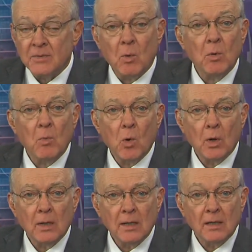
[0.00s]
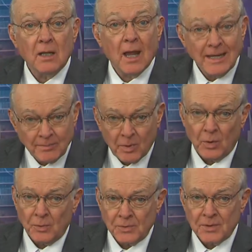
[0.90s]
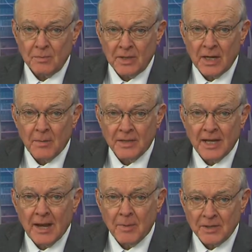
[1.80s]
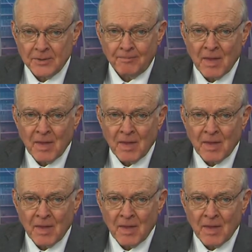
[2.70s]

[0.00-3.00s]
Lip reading: as more and more light poles are becoming damaged.